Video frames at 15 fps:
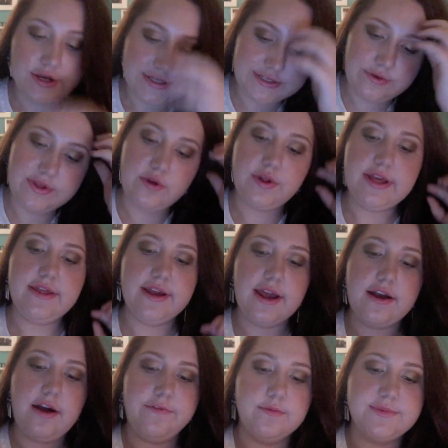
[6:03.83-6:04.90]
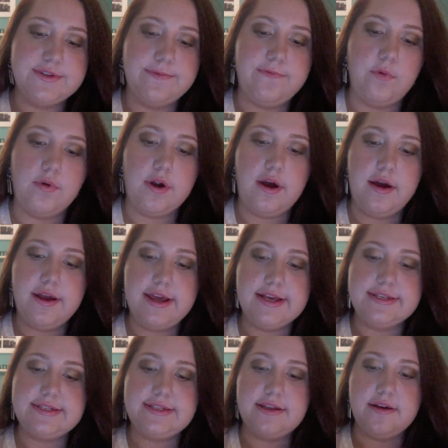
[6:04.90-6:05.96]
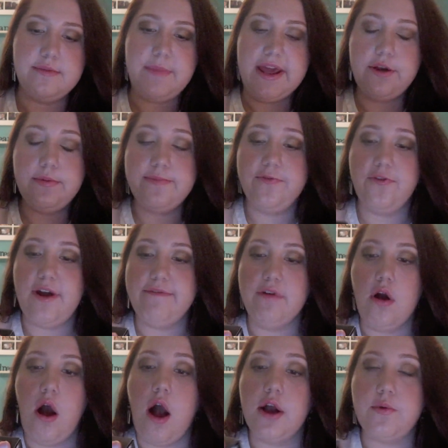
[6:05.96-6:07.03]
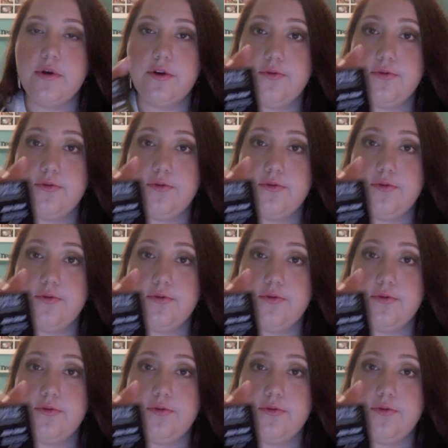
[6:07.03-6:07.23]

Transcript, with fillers: So the only thing I got from Sephora is the Makeup Forever Aqua